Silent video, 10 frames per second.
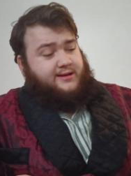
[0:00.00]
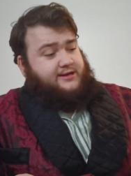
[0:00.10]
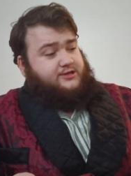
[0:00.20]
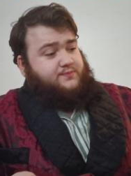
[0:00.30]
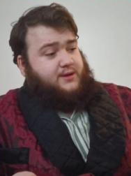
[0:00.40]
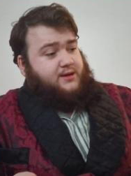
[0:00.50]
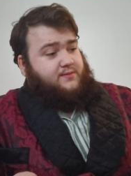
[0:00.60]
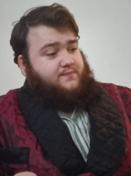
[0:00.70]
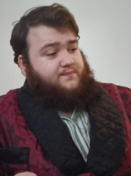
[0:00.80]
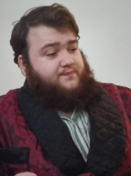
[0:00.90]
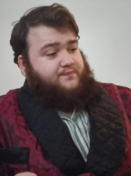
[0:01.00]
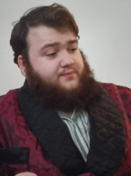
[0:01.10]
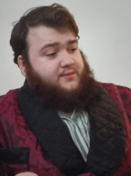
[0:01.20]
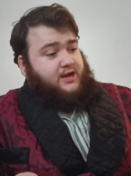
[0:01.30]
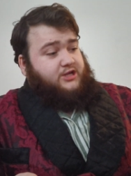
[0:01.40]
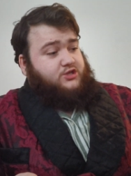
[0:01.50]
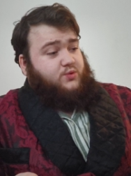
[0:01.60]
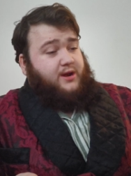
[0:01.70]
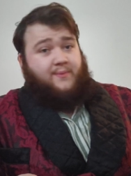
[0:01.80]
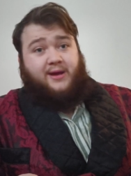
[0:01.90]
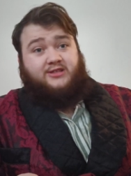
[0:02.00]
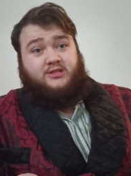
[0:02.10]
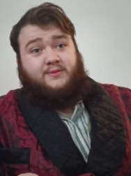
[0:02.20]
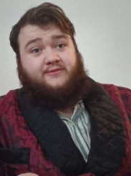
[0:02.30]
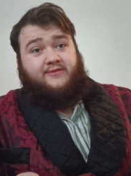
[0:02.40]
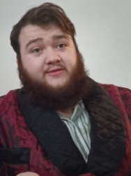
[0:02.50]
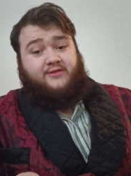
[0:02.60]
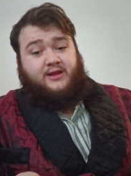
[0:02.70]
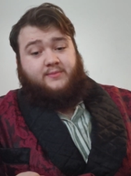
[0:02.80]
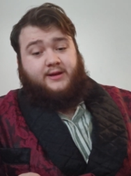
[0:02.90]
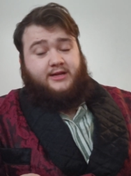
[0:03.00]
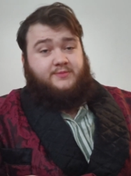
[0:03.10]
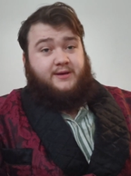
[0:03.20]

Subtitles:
It's 20 past, it's been 15 minutes.